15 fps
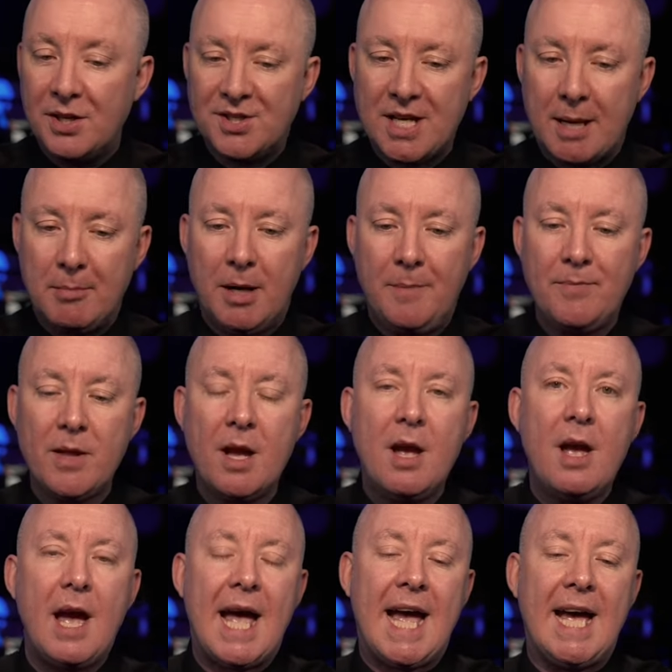summer,
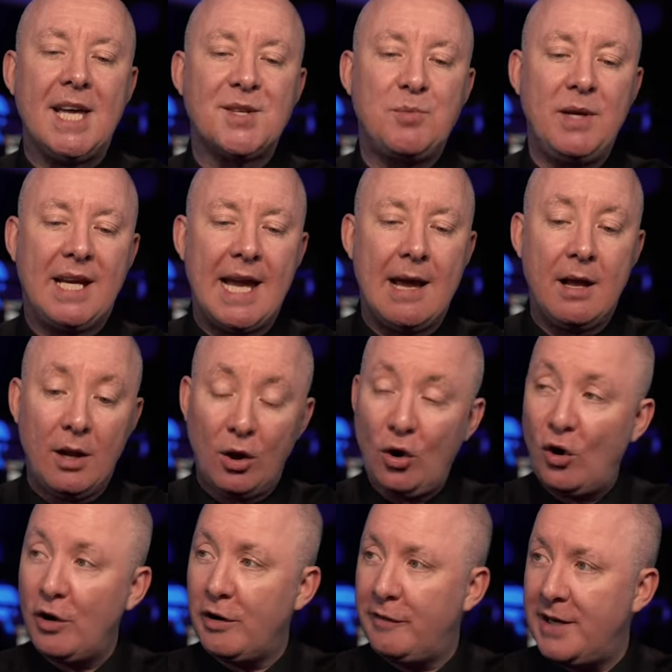as we get a
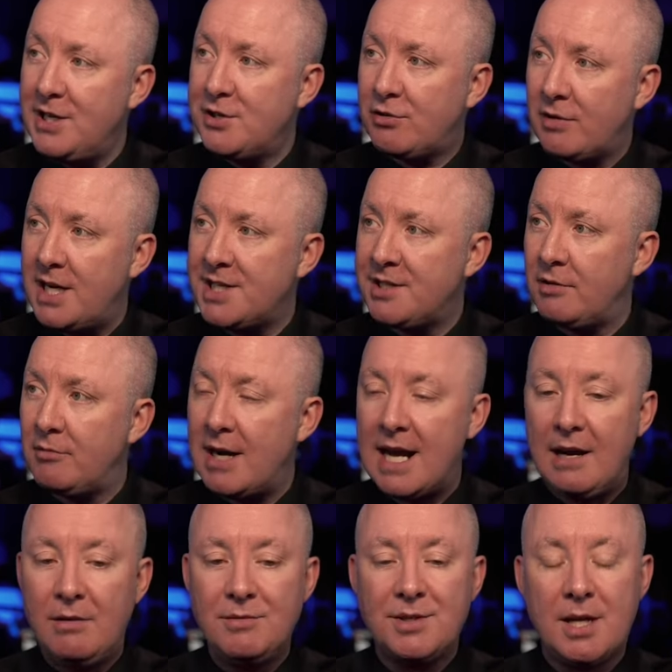lot of interest
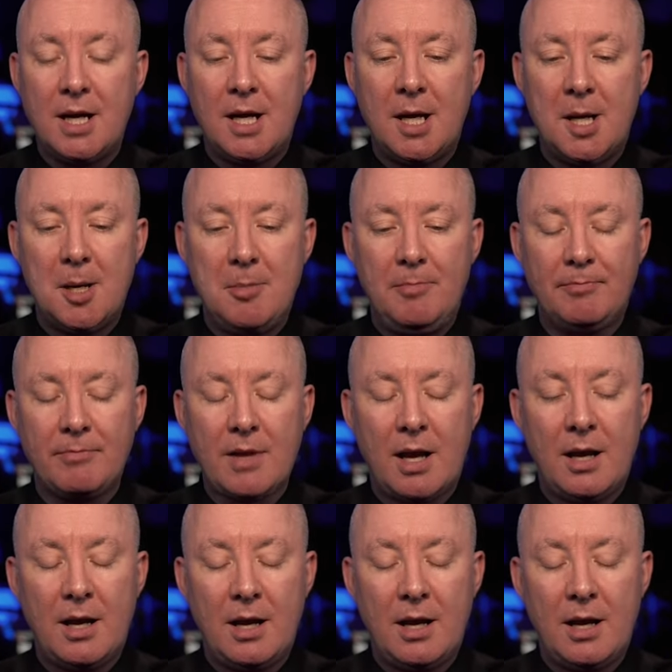around end